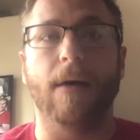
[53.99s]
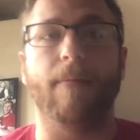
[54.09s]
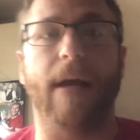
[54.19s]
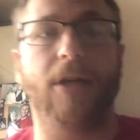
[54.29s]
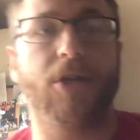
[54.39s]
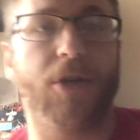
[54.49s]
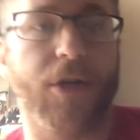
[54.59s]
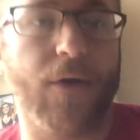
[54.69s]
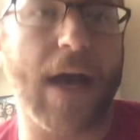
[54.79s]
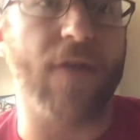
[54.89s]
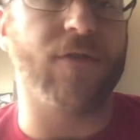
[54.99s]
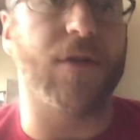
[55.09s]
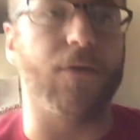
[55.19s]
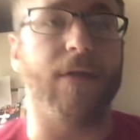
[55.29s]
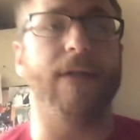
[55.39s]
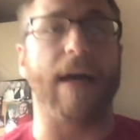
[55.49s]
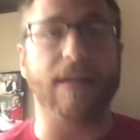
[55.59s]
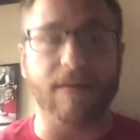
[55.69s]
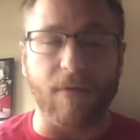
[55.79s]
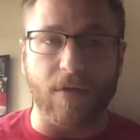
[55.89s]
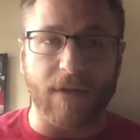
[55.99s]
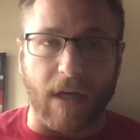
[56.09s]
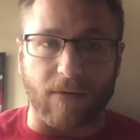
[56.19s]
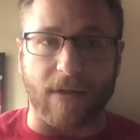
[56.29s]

Make sure you have two decimals because